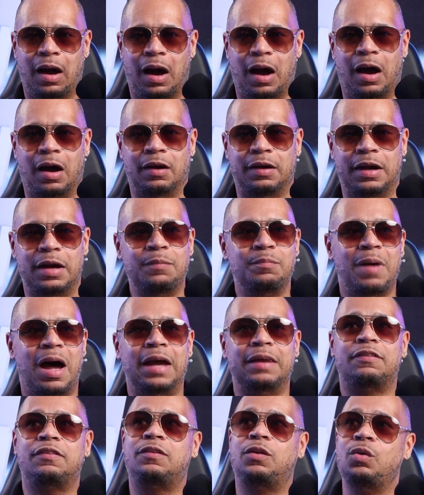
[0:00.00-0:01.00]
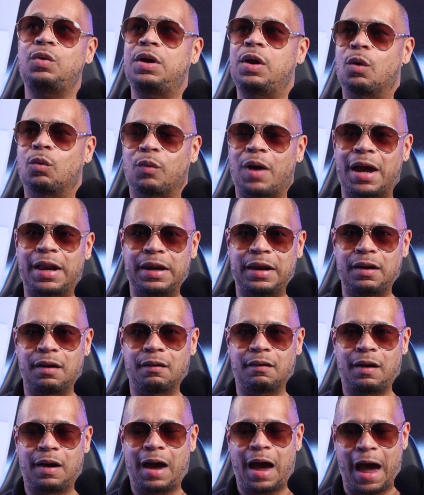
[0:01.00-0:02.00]
Uh, in my studio right
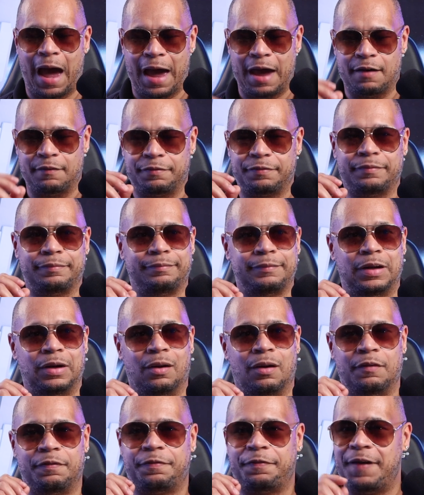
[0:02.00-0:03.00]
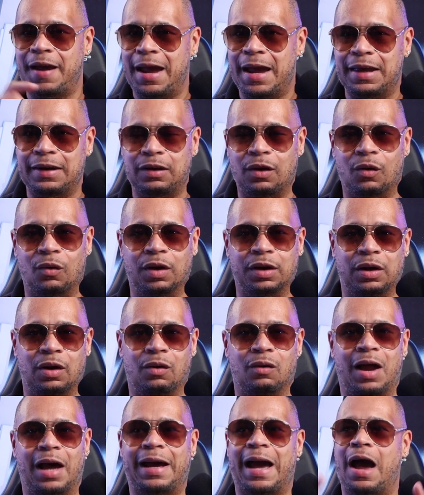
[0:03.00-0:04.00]
here, I have, you know, a fan going
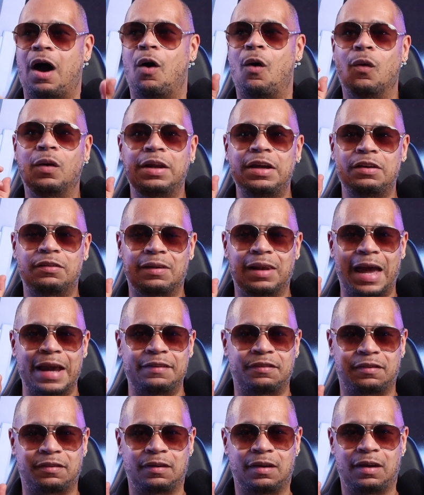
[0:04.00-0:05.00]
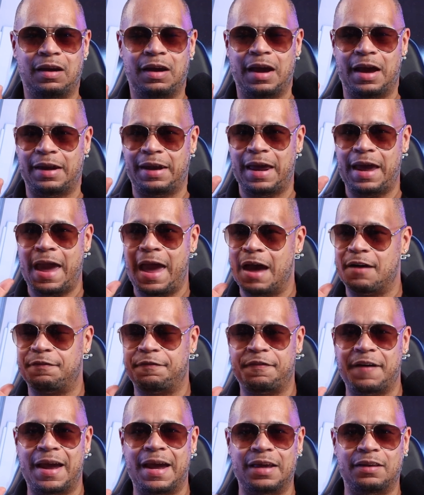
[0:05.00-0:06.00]
on. I got all these lights and they have
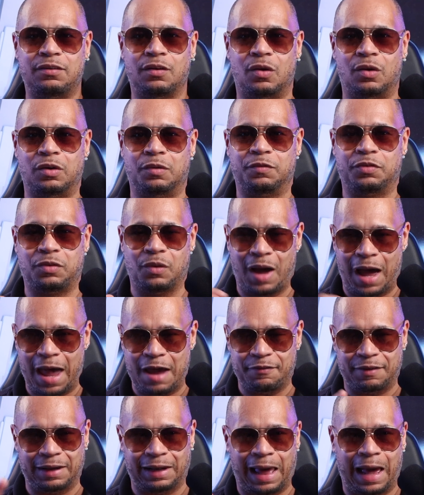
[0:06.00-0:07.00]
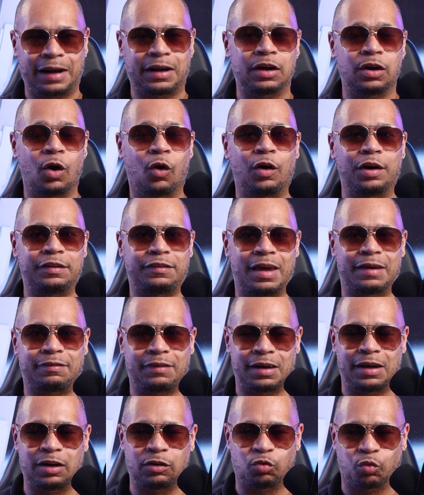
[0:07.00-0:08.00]
fans on them. So I have a lot of noise
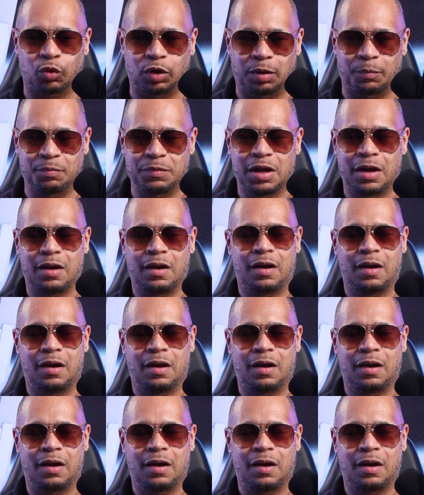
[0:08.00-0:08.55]
that's in this room.